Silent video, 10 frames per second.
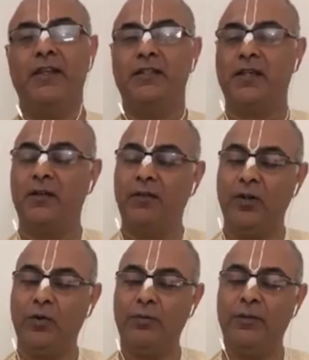Sarva
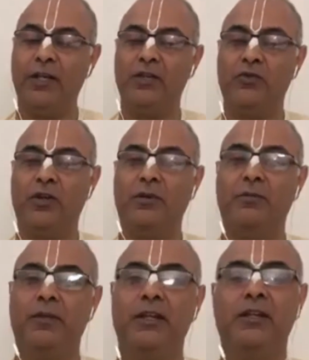loka
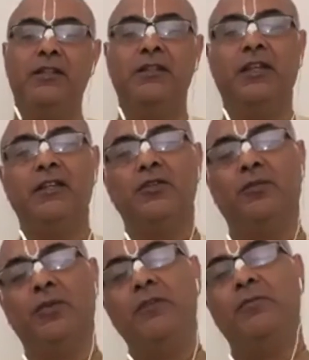maheshwaram, he is the
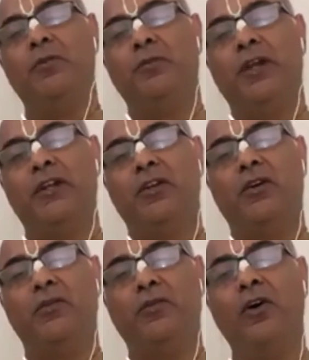supreme proprietor
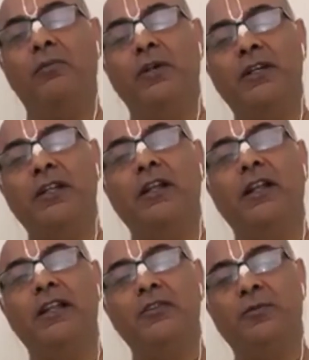of all material
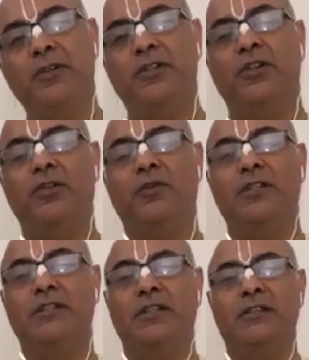and spiritual
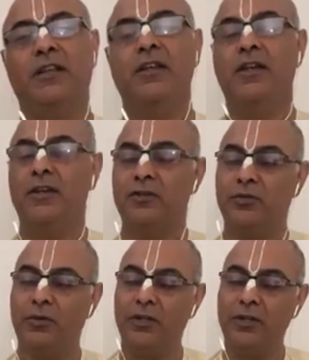universes.
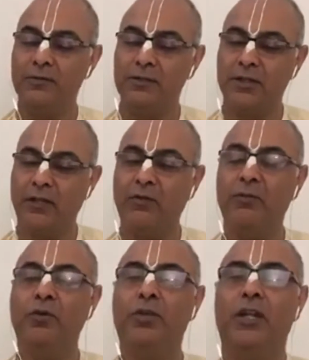Surhidam sarva
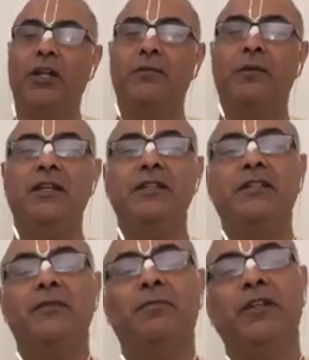bhutanam, he is
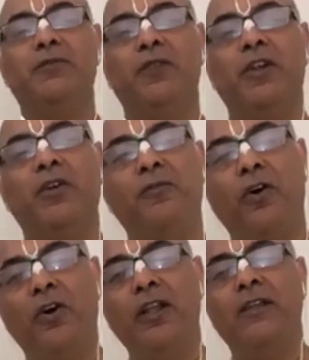the best friend of
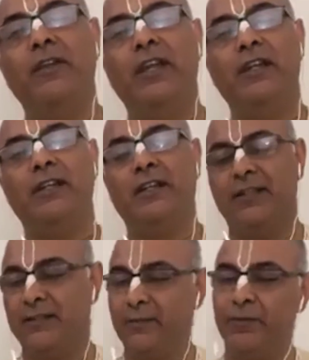all living
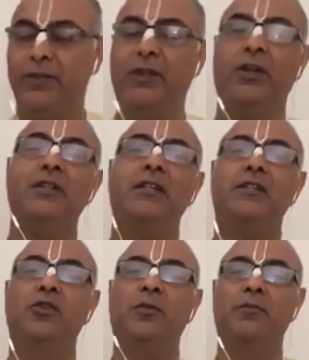entities, not
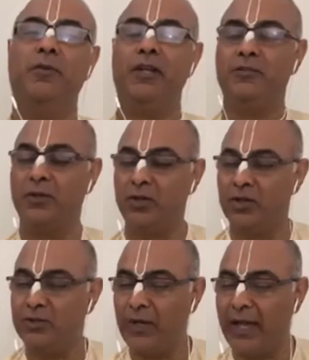just human beings but
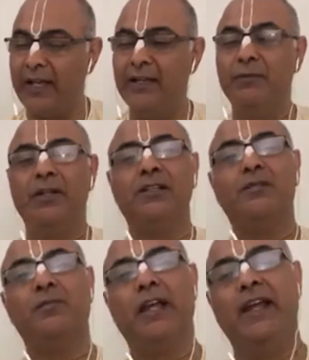also animals,
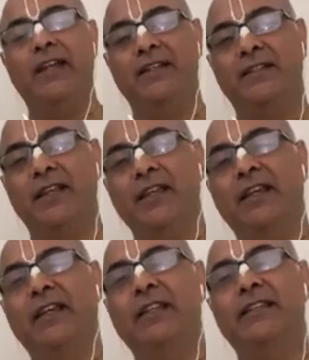plants,
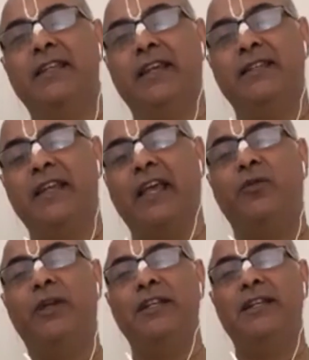insects,
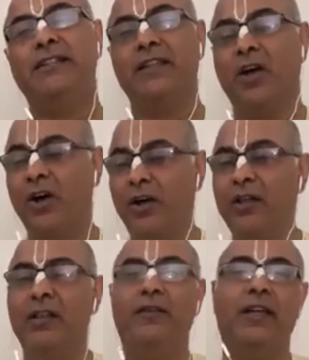aquatics, all
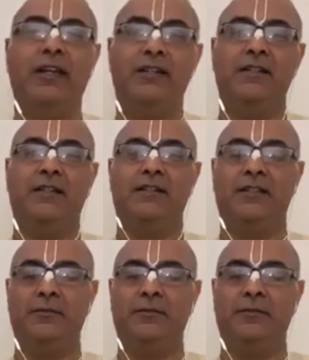living entities.